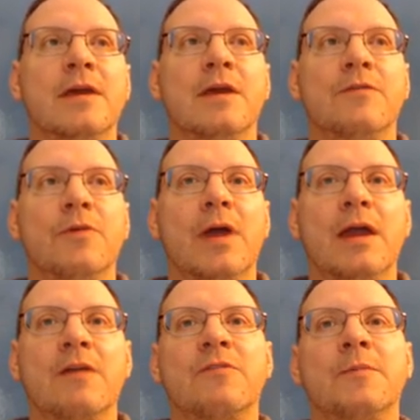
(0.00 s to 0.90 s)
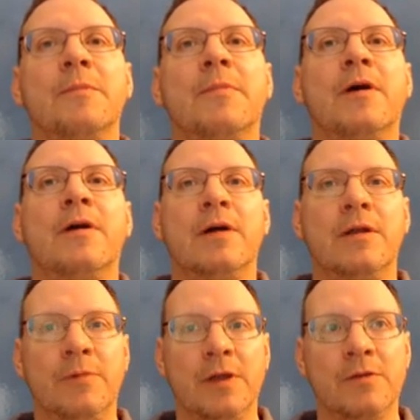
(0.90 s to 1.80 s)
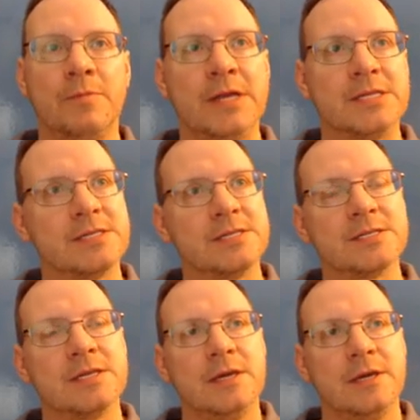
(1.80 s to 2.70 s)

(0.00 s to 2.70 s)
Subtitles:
If you hang from a bar on a regular basis,